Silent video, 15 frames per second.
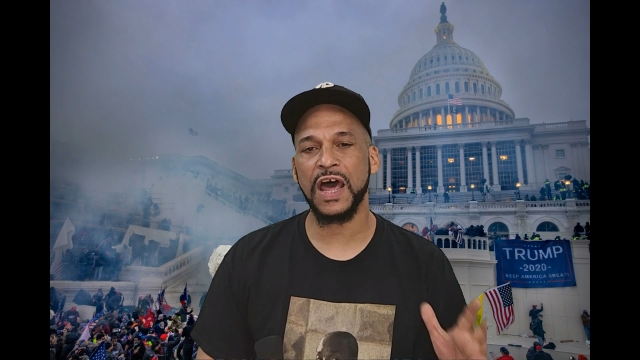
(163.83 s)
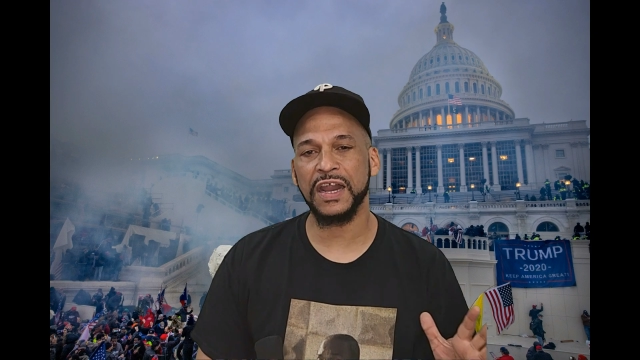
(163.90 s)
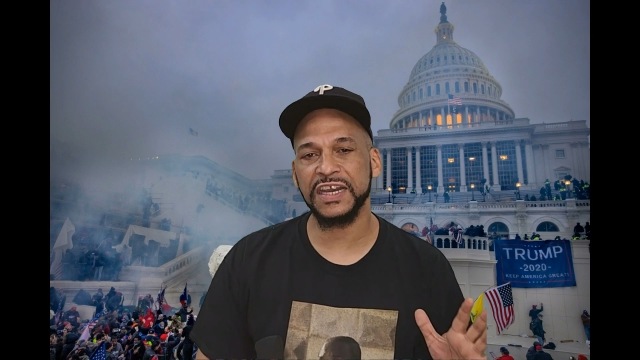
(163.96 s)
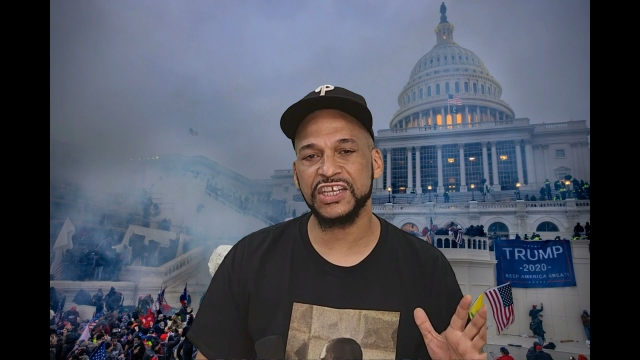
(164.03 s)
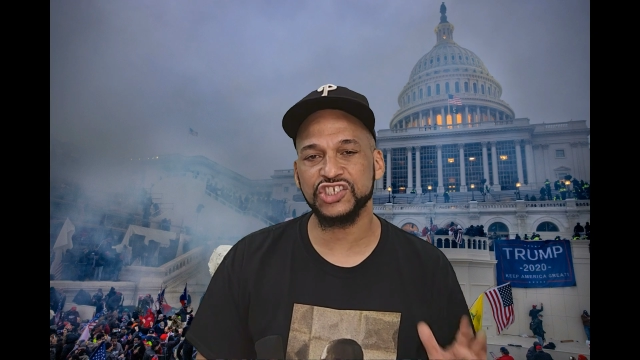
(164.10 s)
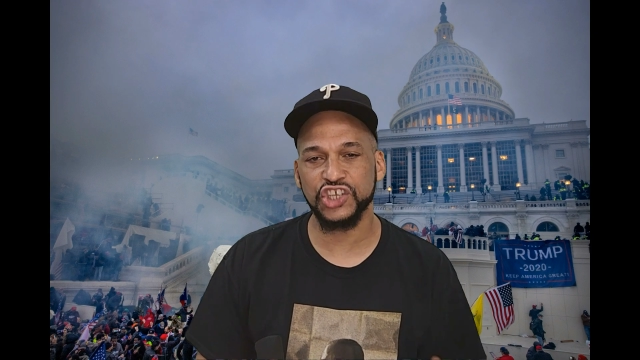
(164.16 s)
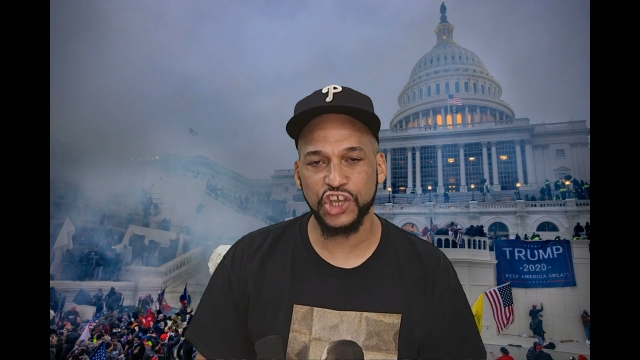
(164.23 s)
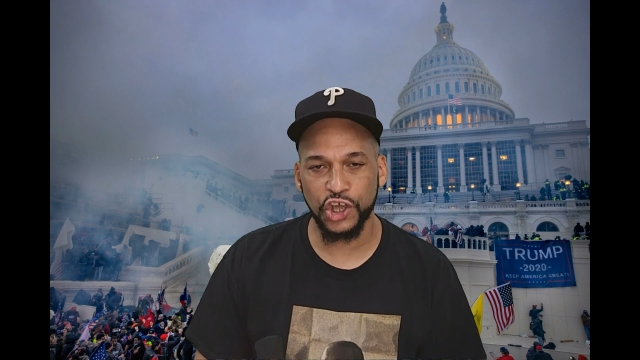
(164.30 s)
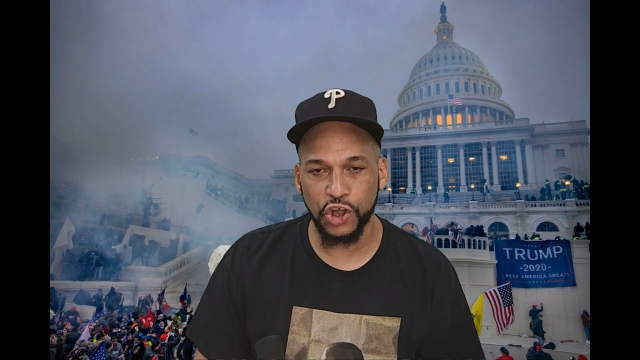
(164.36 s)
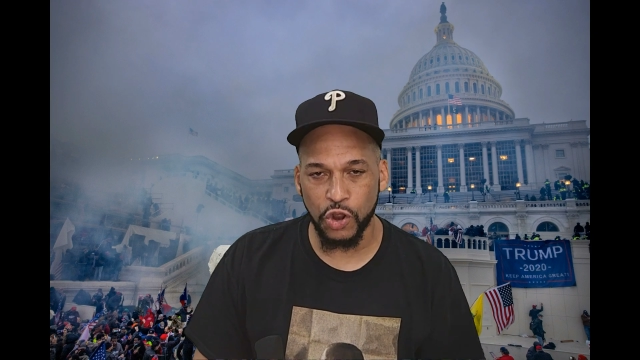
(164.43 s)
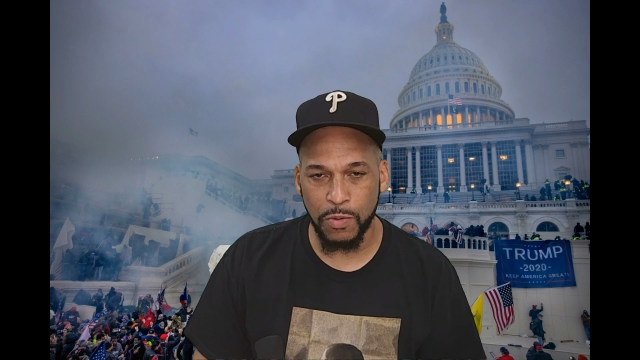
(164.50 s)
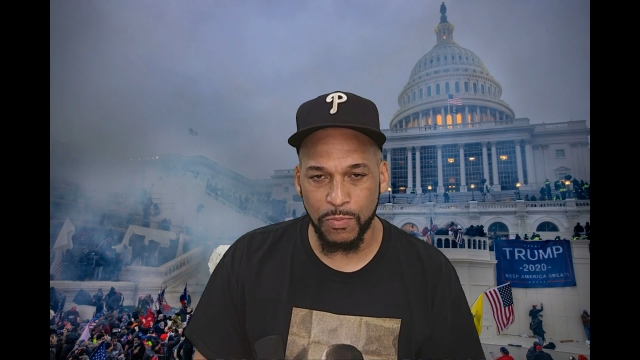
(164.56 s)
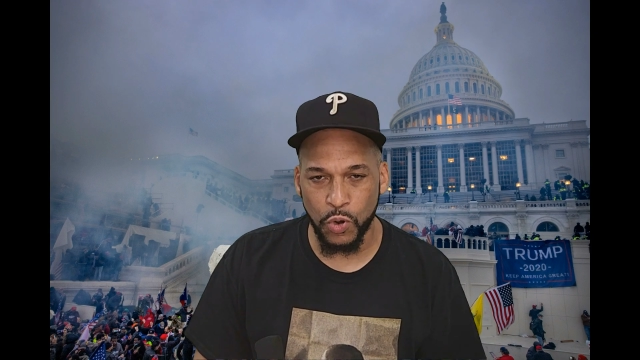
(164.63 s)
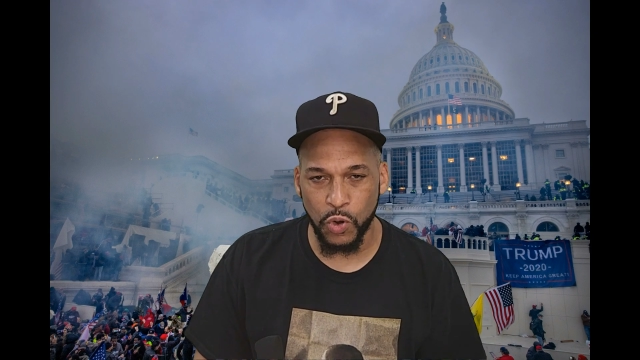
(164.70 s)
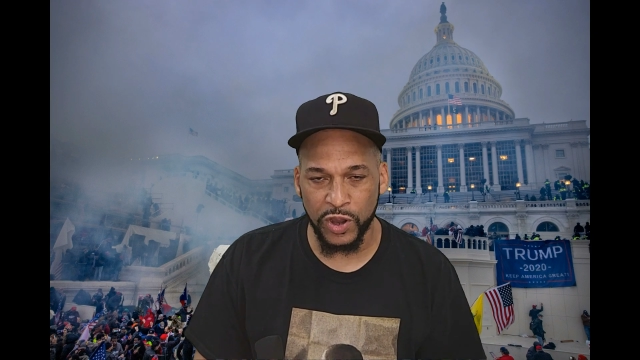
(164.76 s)
these good old
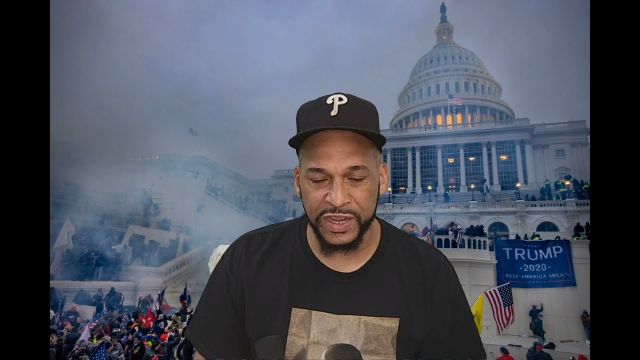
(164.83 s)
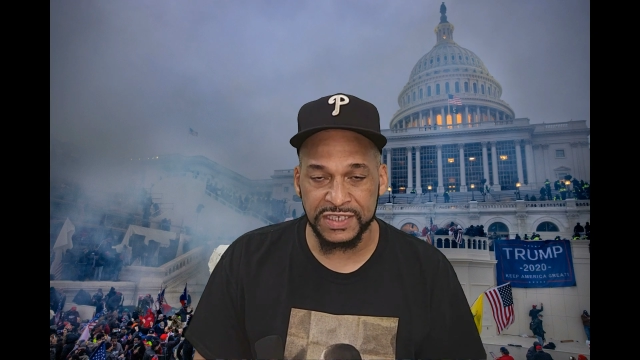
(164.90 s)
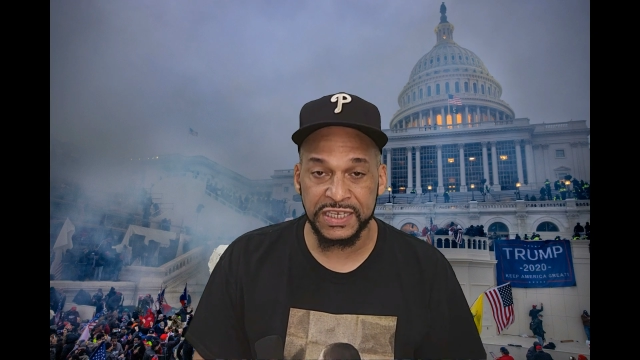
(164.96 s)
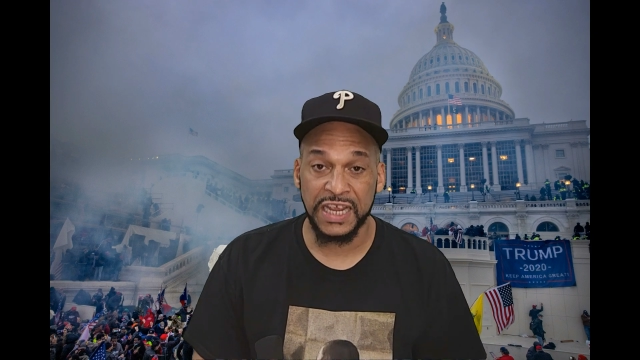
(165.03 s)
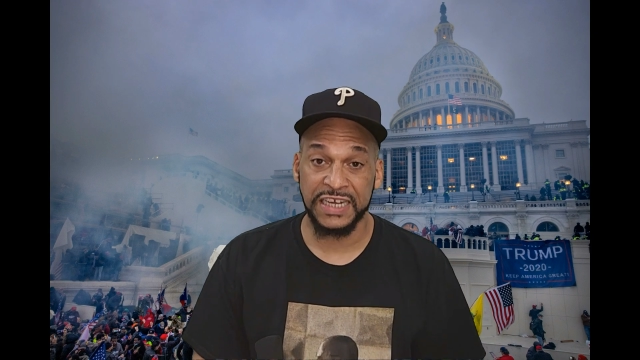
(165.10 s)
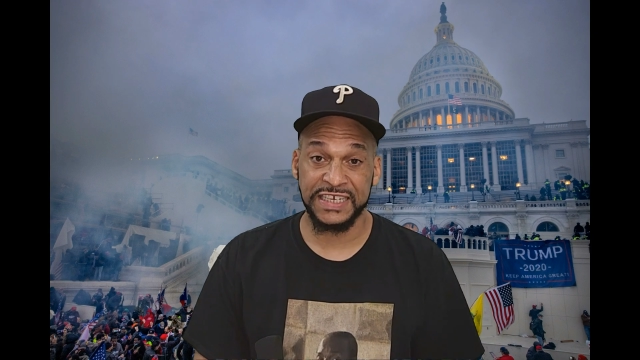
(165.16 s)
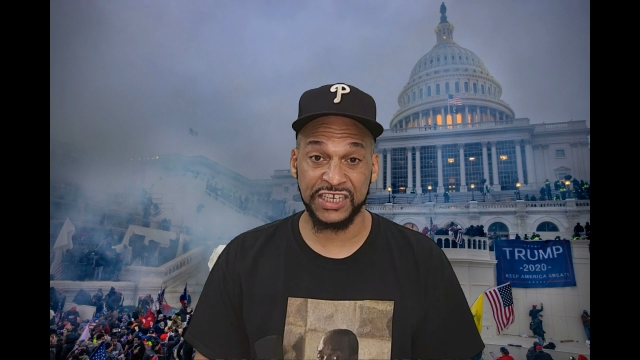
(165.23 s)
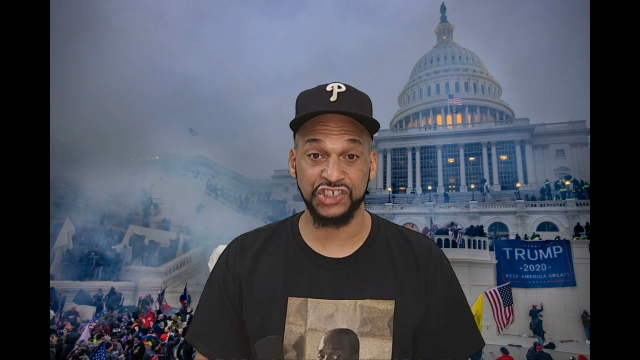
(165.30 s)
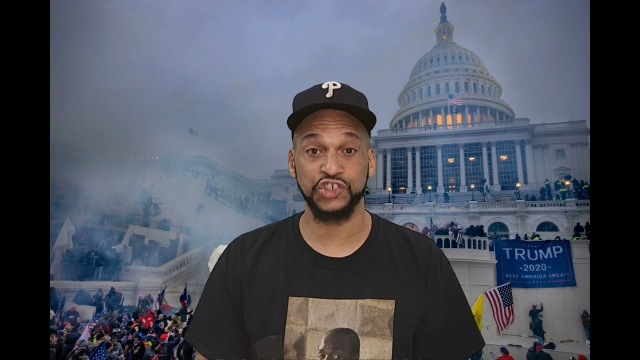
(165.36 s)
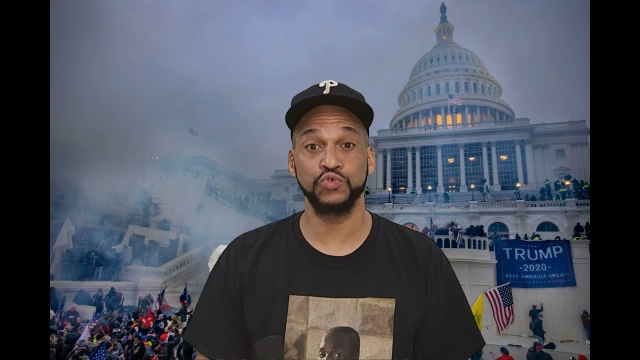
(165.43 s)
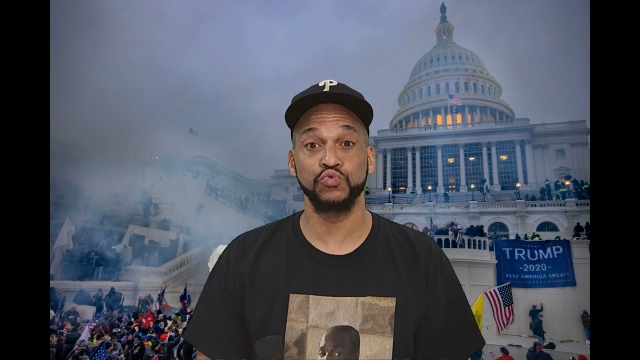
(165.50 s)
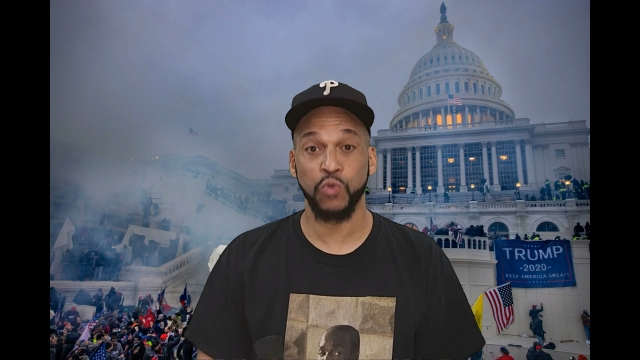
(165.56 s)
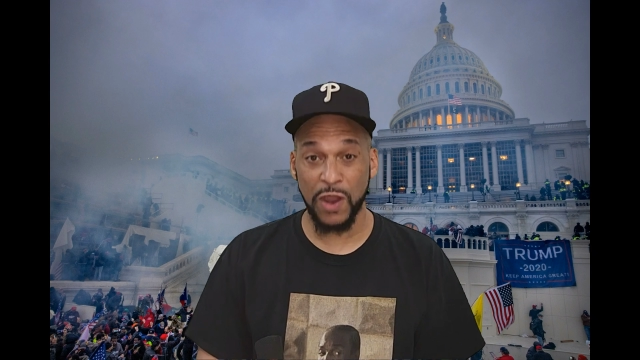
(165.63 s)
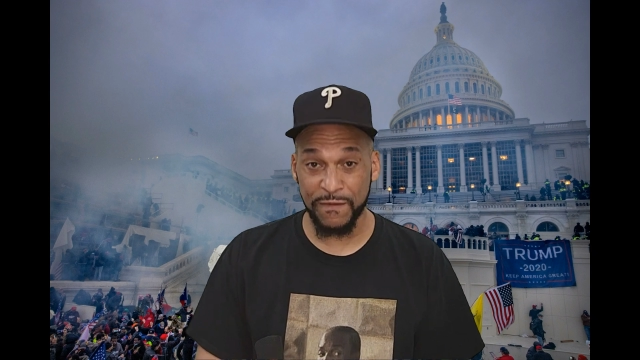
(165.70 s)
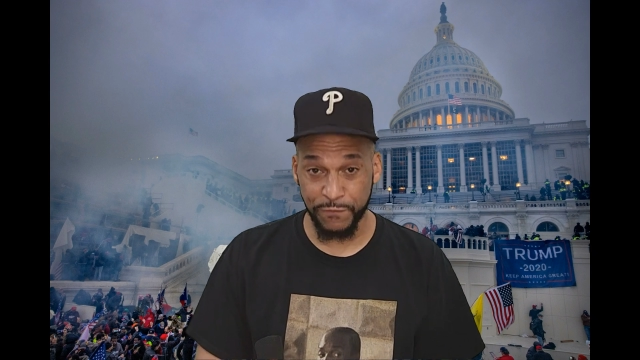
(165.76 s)
boys that you
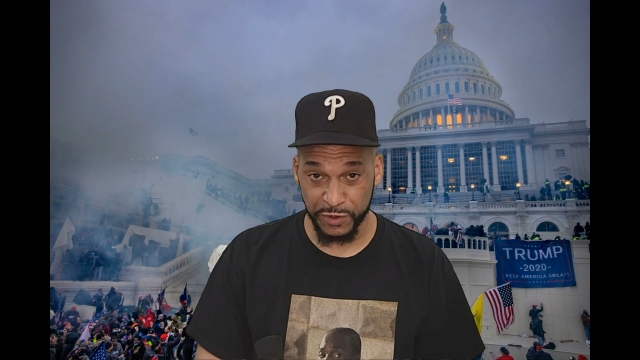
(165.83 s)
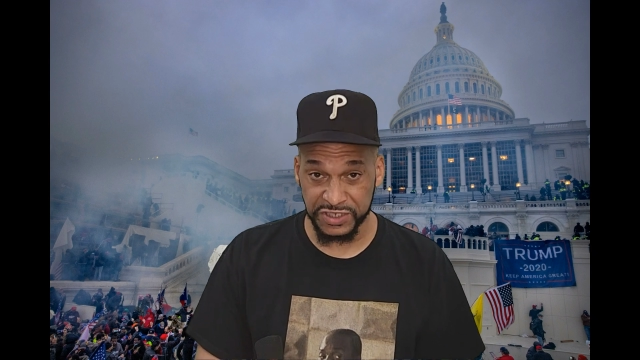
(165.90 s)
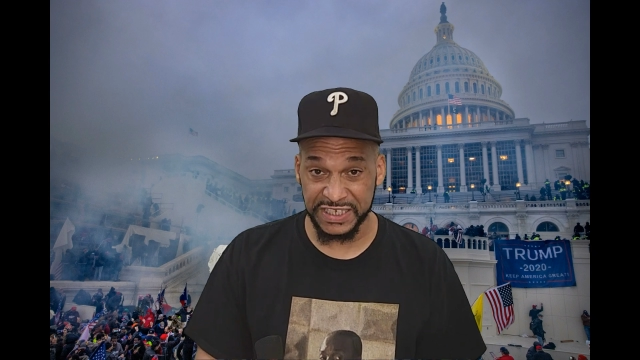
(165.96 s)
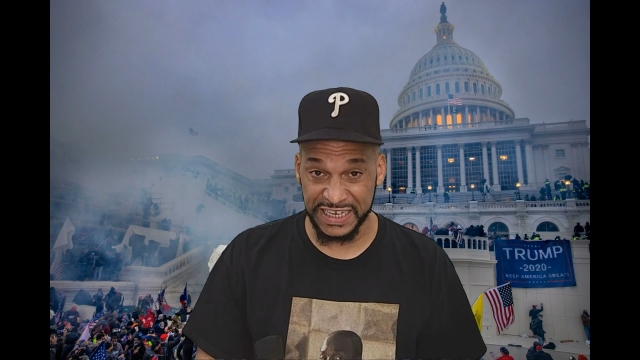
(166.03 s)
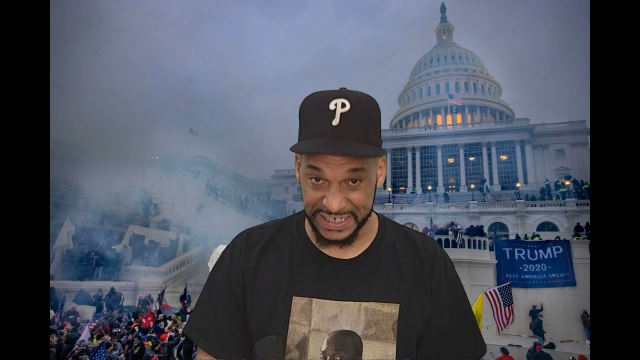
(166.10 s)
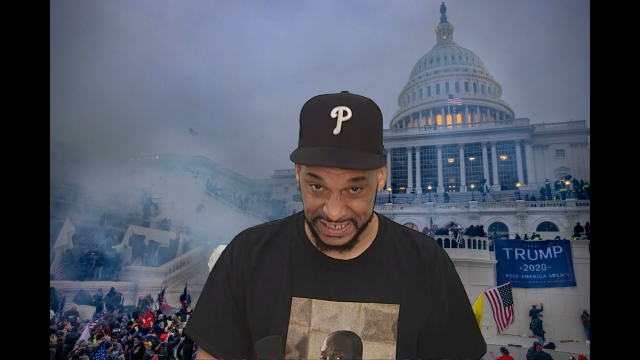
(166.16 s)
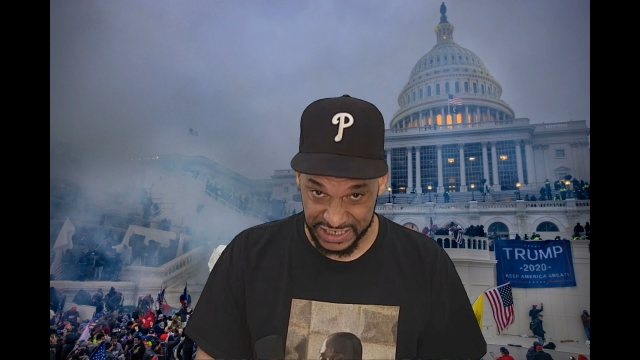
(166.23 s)
reference in this